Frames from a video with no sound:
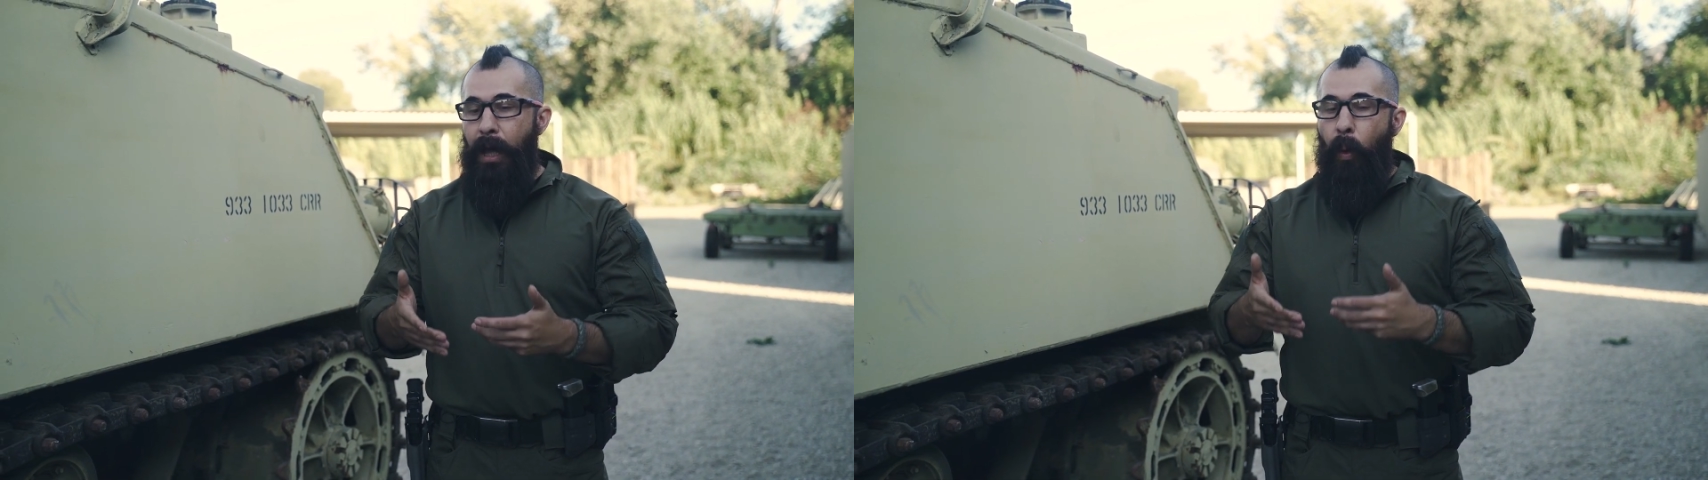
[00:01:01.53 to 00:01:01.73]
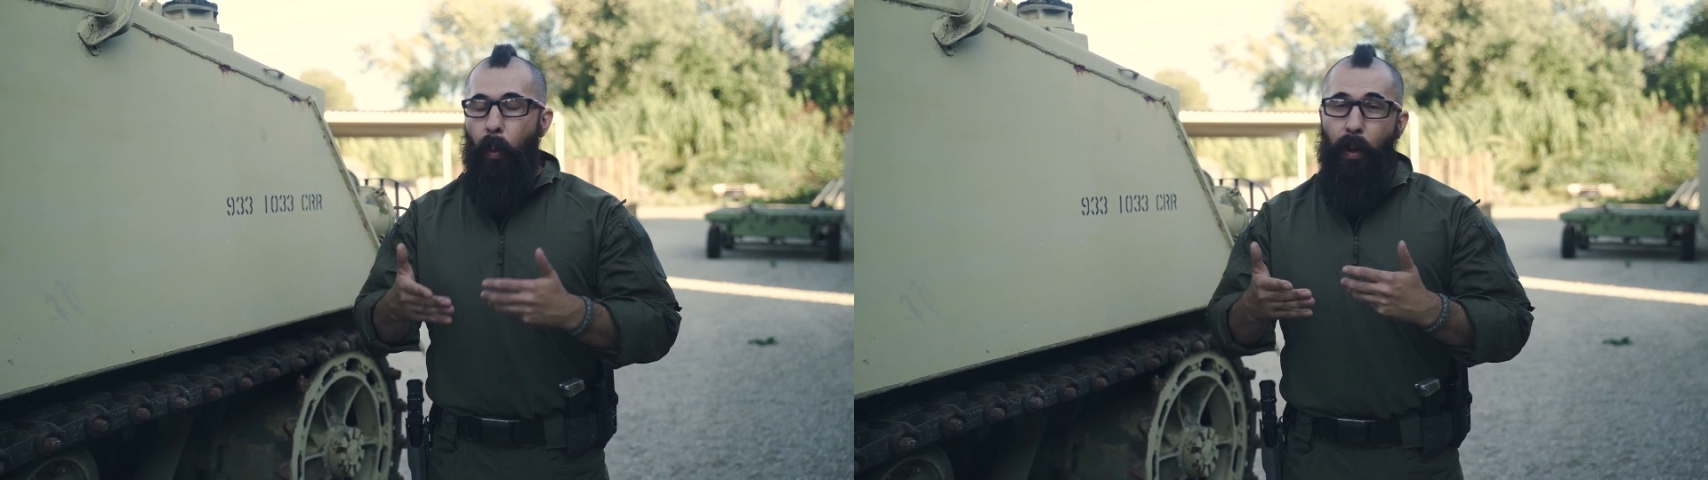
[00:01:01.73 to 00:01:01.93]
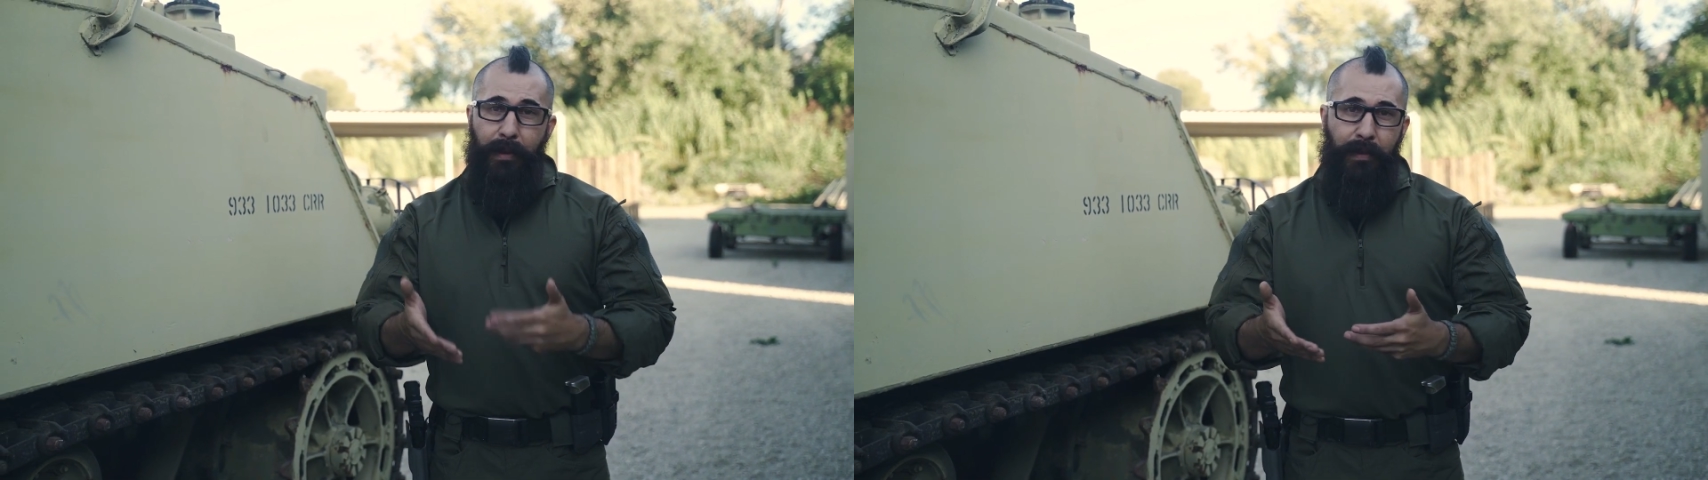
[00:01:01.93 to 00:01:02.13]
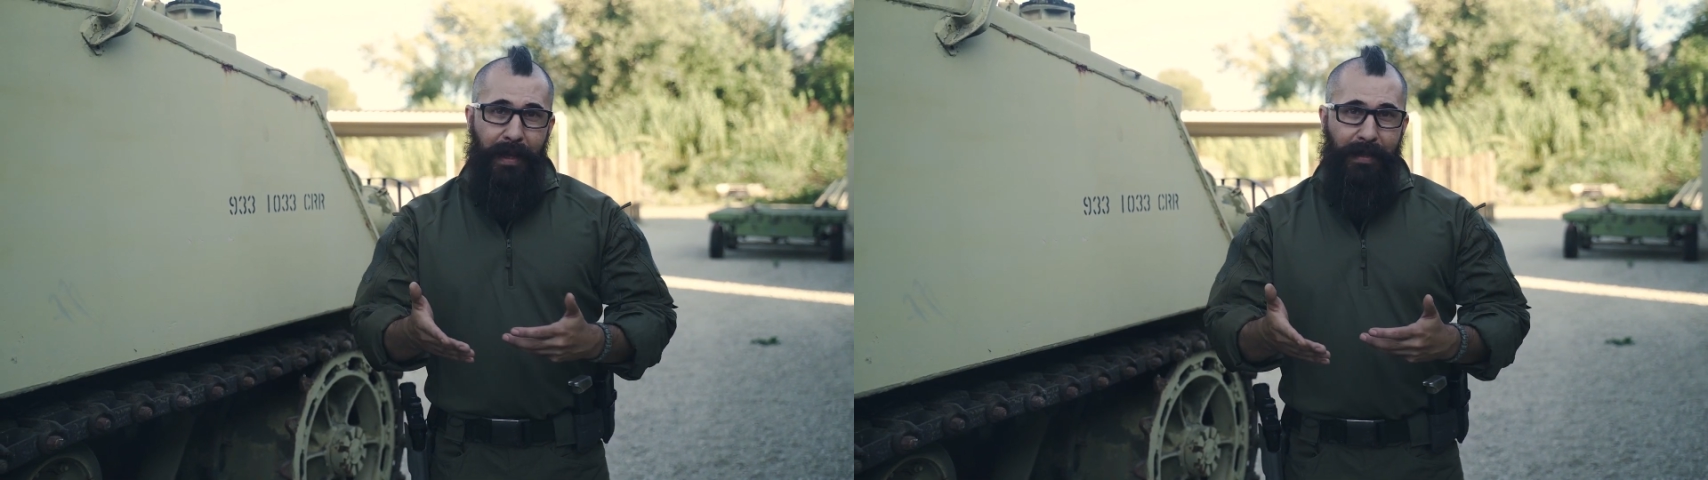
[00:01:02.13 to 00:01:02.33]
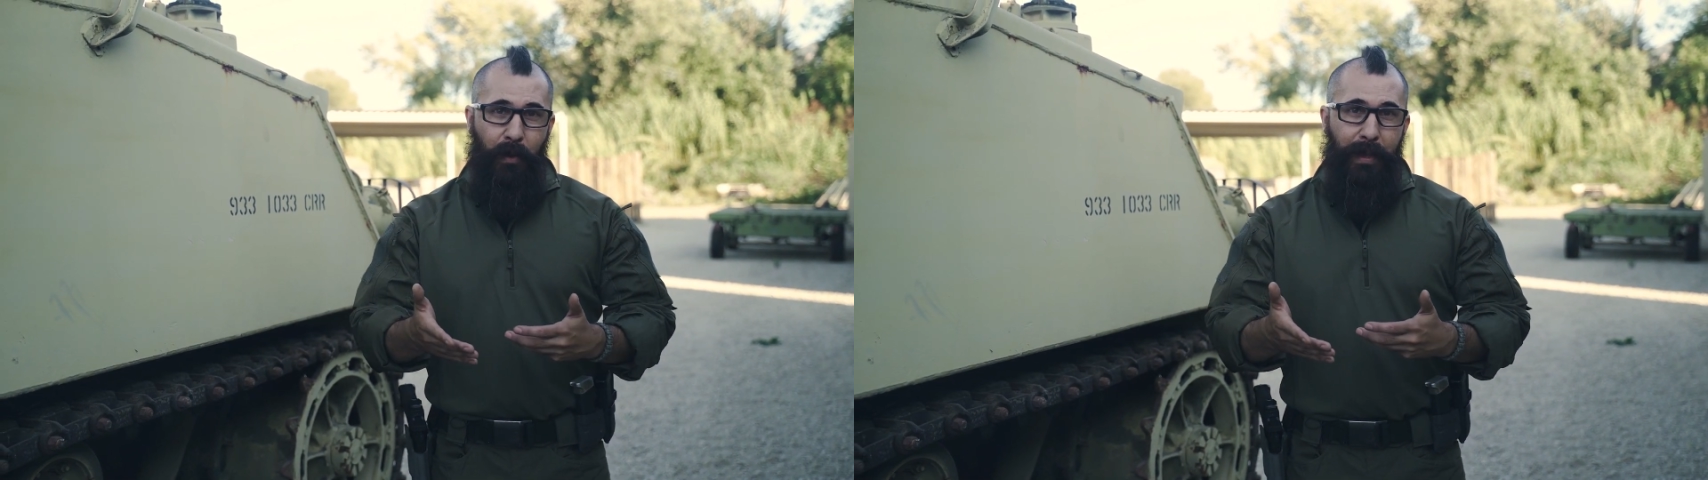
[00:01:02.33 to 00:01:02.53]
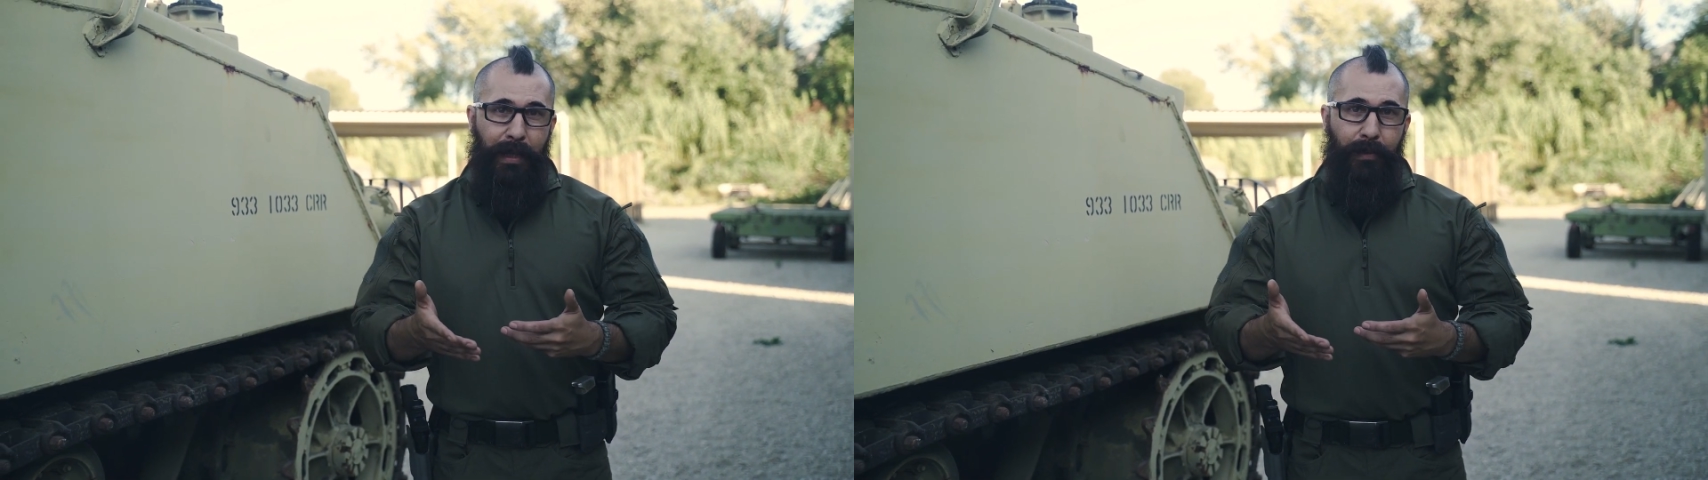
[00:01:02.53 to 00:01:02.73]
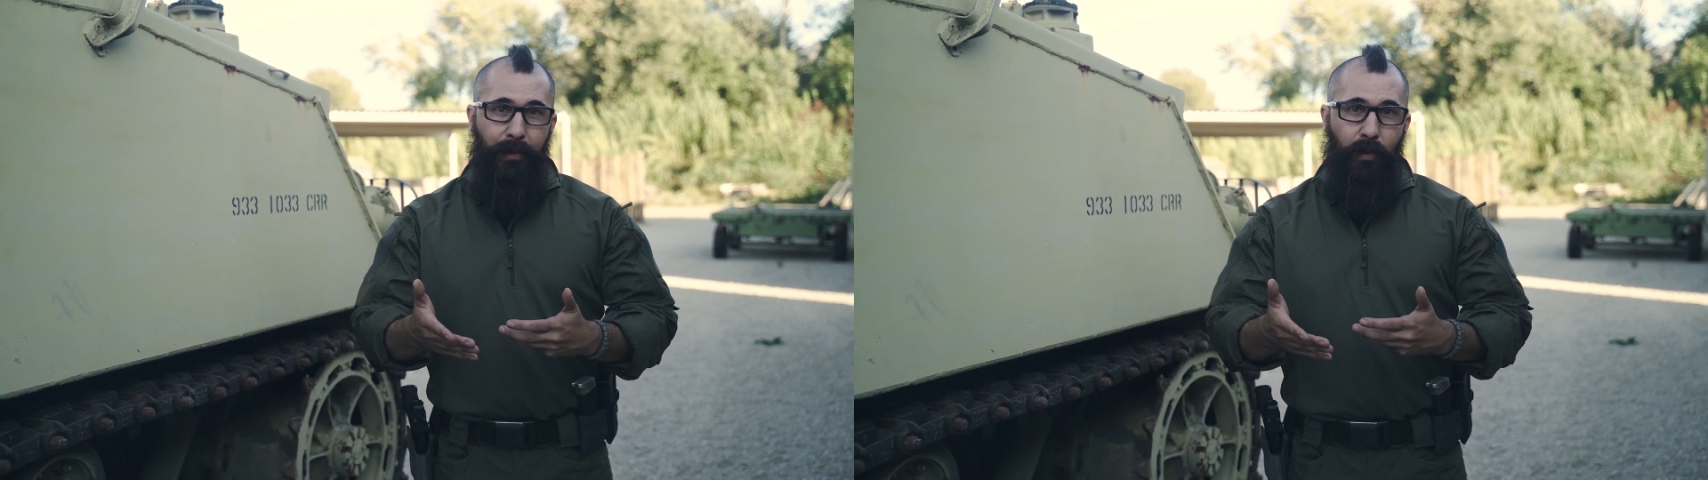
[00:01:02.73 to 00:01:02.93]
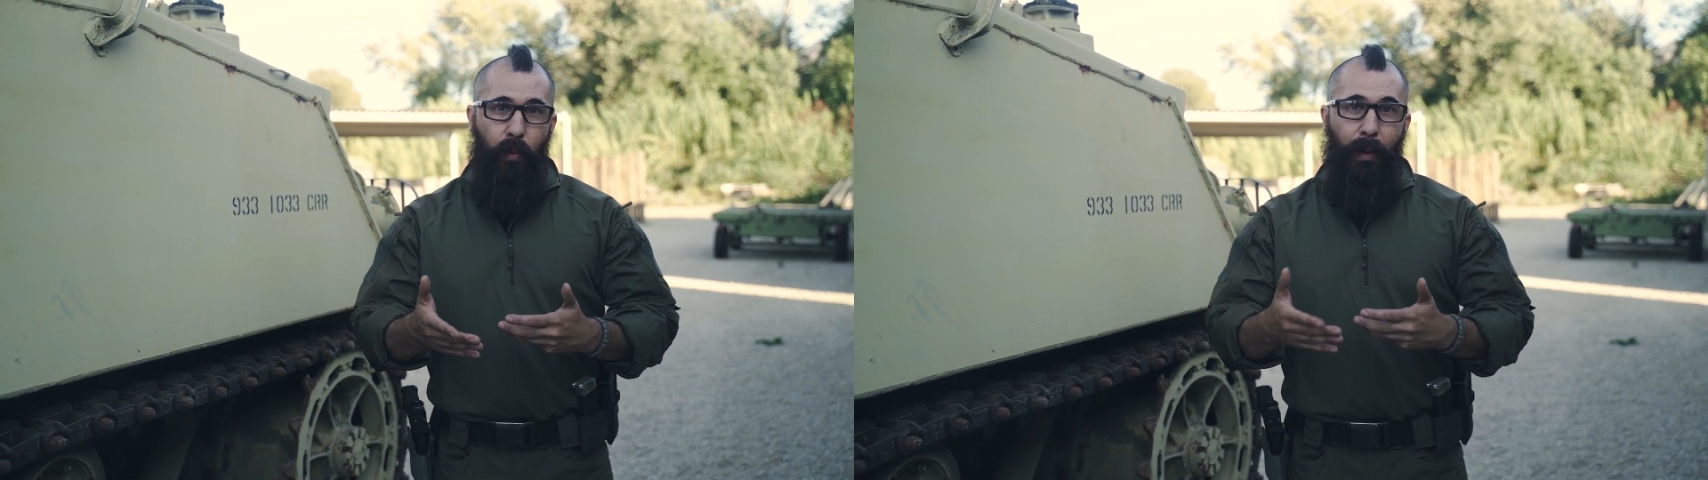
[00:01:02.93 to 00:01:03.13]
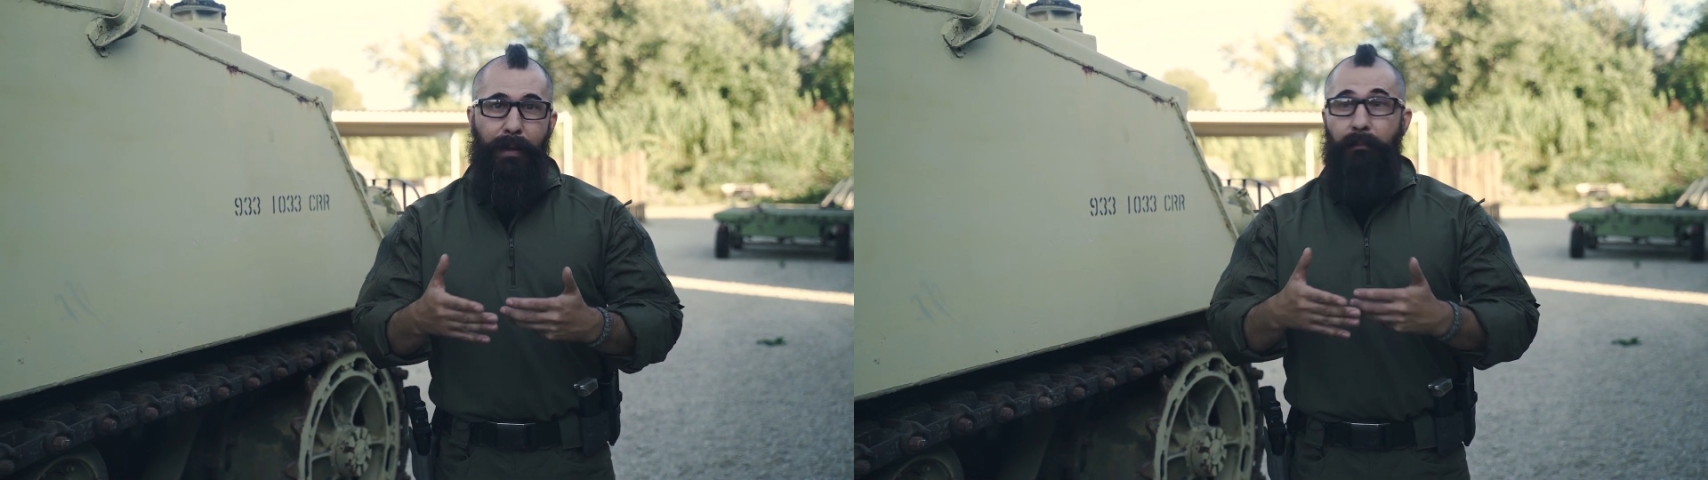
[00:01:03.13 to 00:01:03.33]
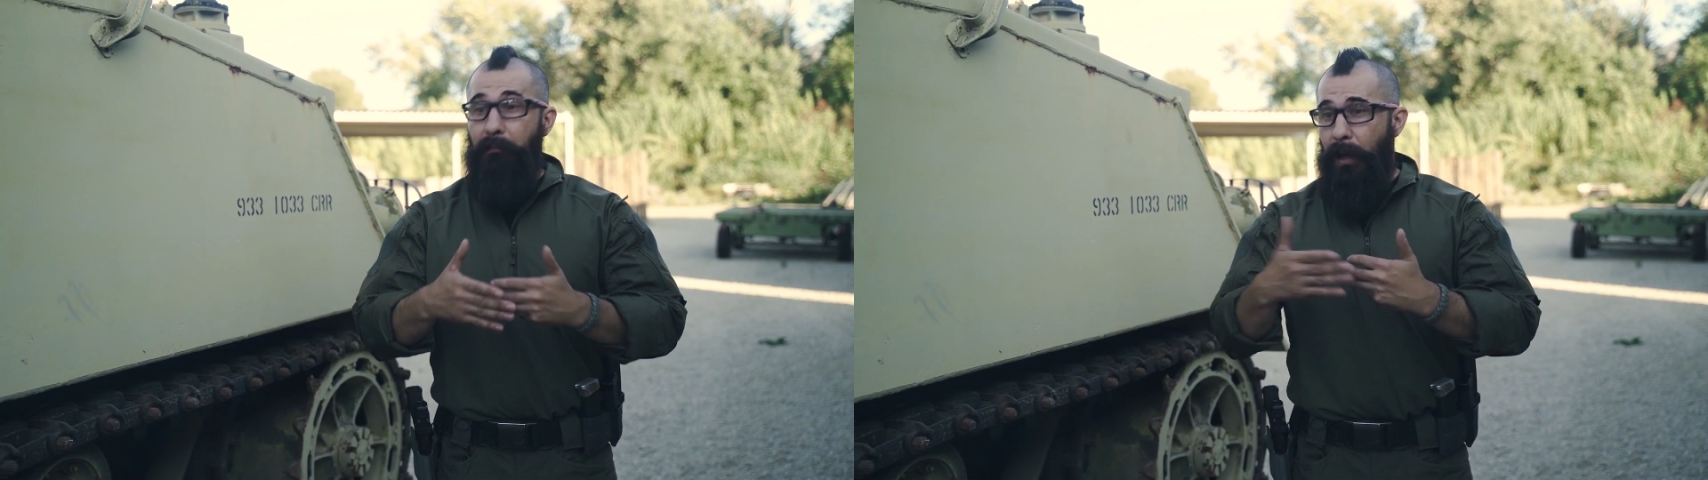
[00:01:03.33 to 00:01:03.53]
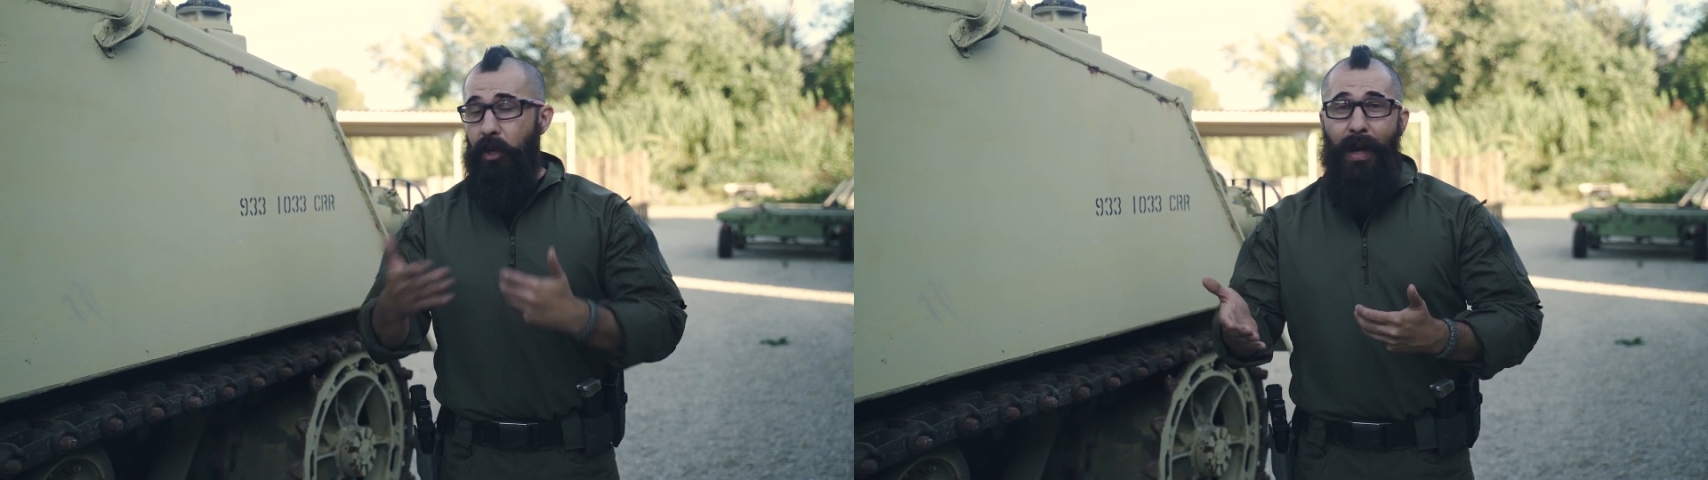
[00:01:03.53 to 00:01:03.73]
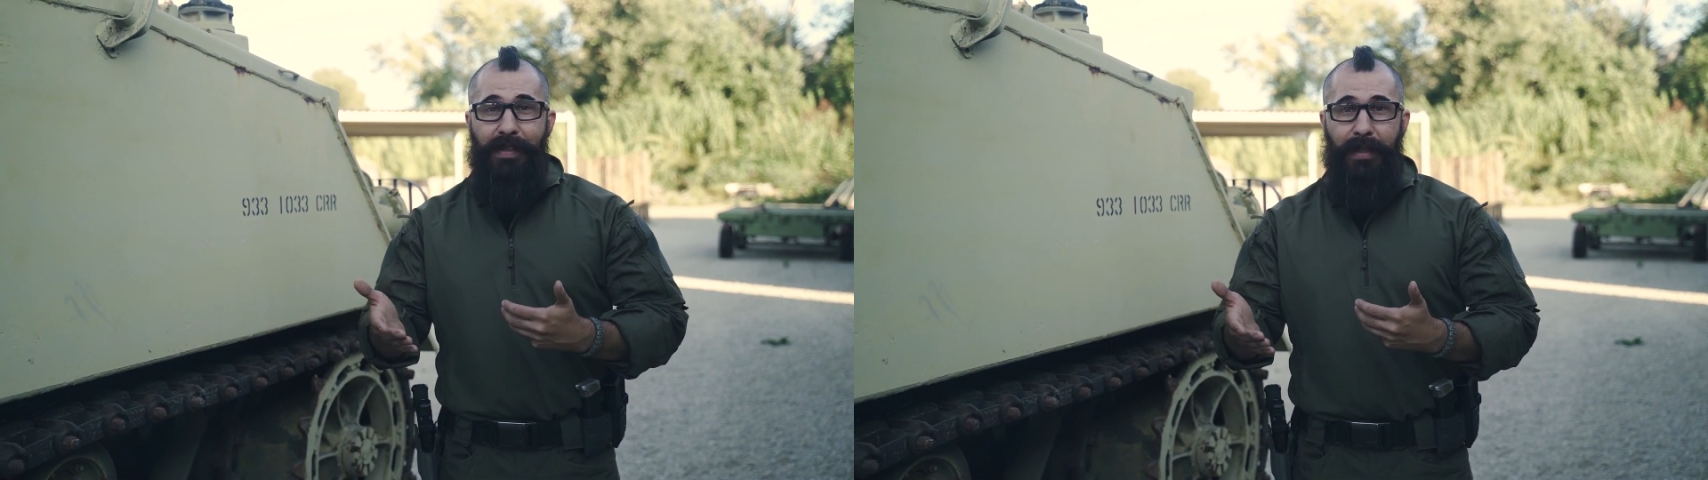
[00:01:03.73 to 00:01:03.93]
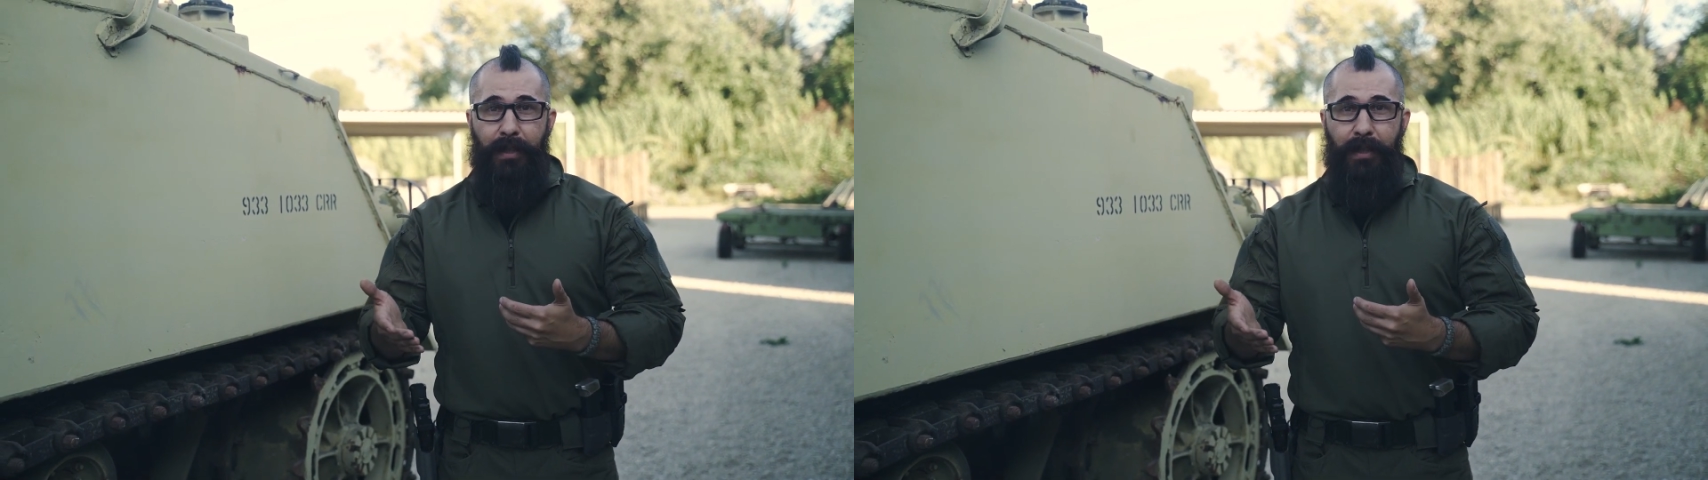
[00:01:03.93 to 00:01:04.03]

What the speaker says: One of the things that we can do when addressing